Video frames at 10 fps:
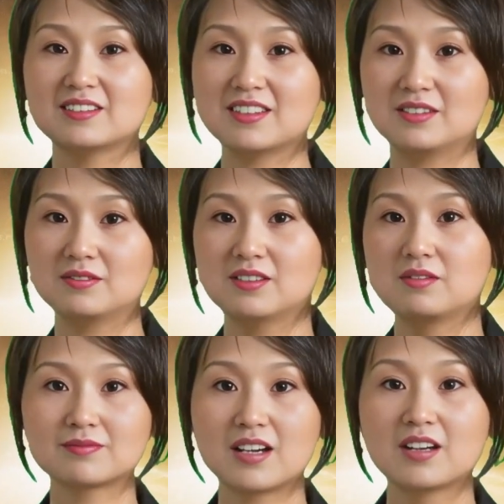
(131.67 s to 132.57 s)
Due to the
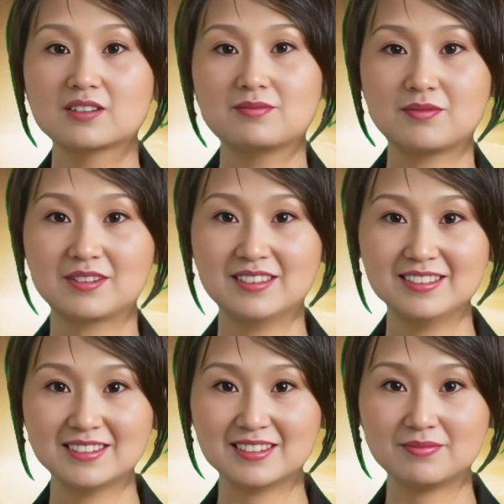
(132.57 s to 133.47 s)
large volume
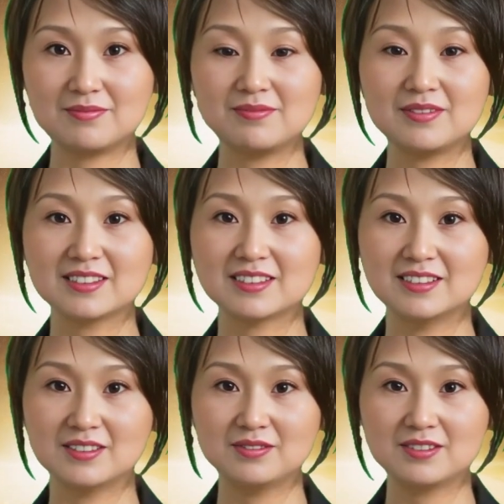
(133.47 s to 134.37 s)
and low value of
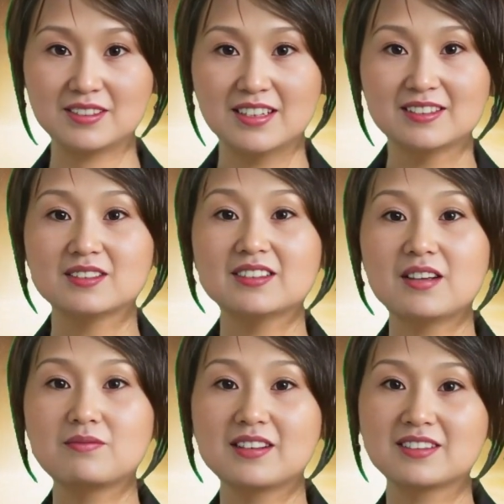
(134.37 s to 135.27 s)
goods owned by
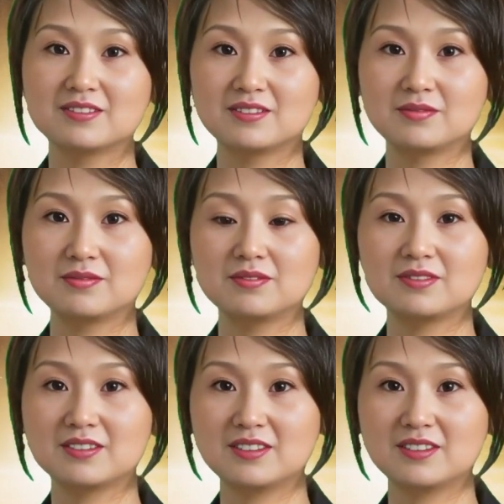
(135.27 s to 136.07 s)
small shippers,